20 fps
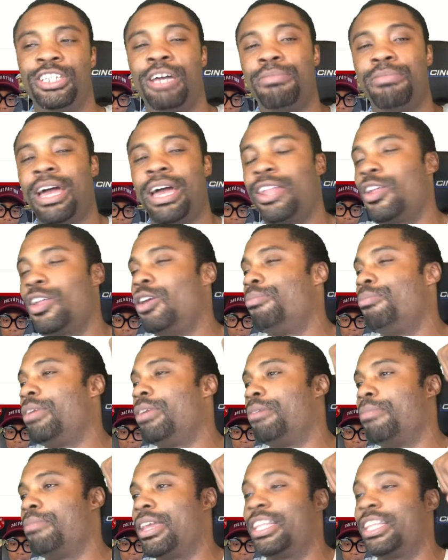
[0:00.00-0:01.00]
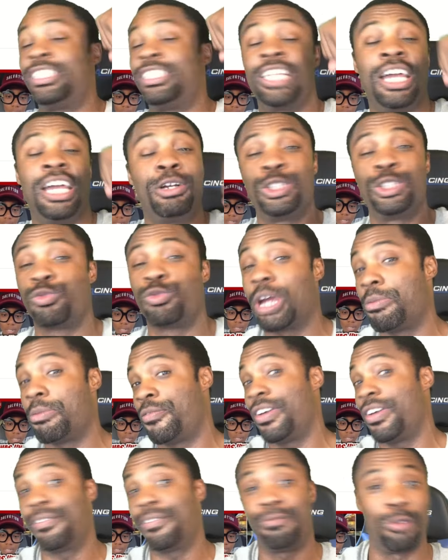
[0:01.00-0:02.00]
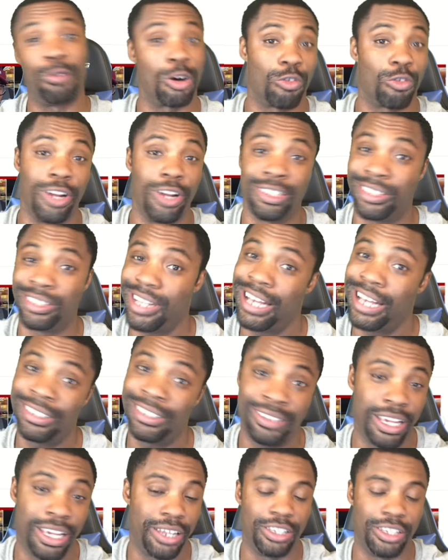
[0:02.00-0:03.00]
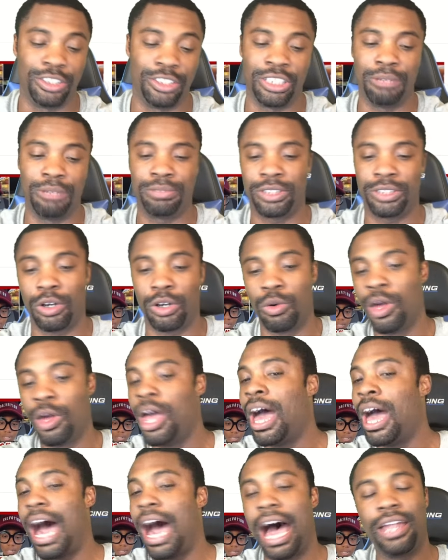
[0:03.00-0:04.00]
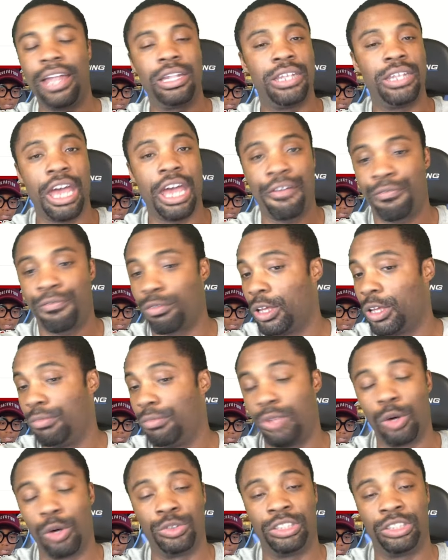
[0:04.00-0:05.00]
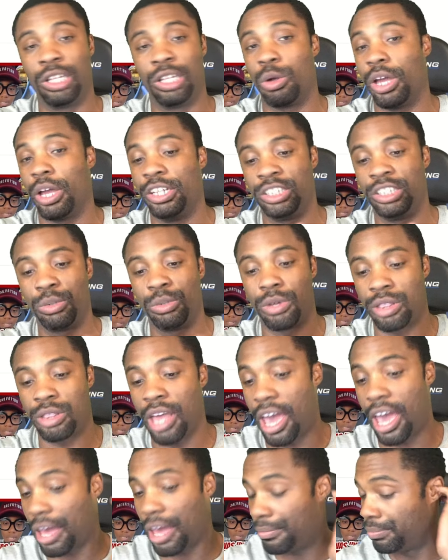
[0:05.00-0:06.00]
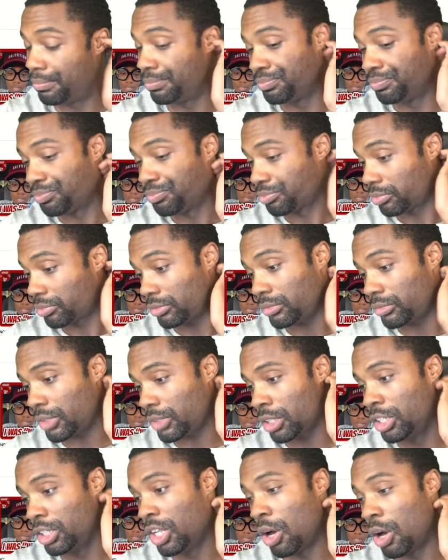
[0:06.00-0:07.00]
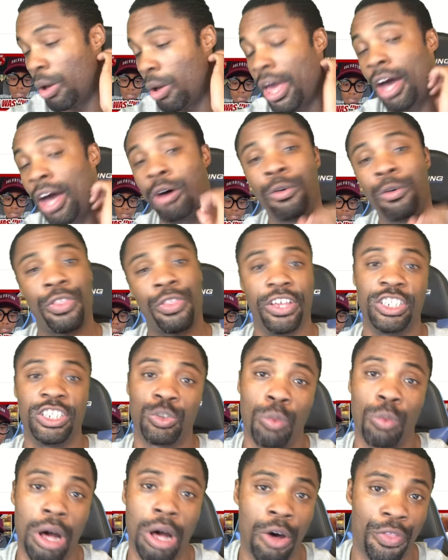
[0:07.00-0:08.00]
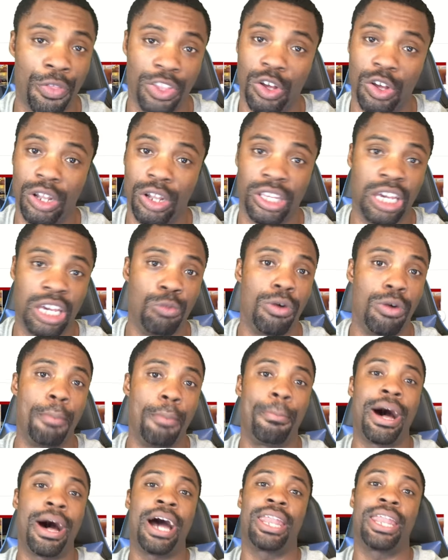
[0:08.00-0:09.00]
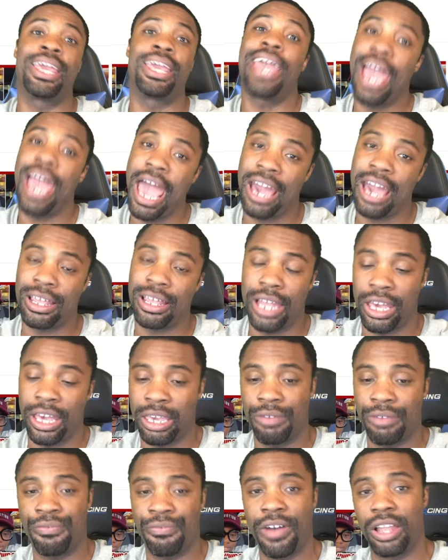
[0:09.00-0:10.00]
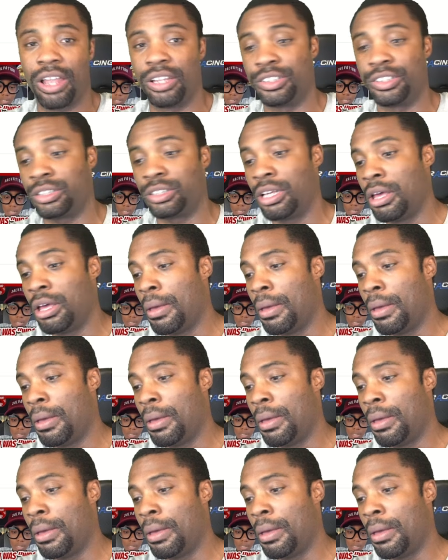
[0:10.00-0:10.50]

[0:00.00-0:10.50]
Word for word: Y'all know me, man. The channel's Ring Fit for a reason. I stay in the gym, so I definitely don't see no issue with that. You know, health is wealth. You only get one body. Act like it, fellas.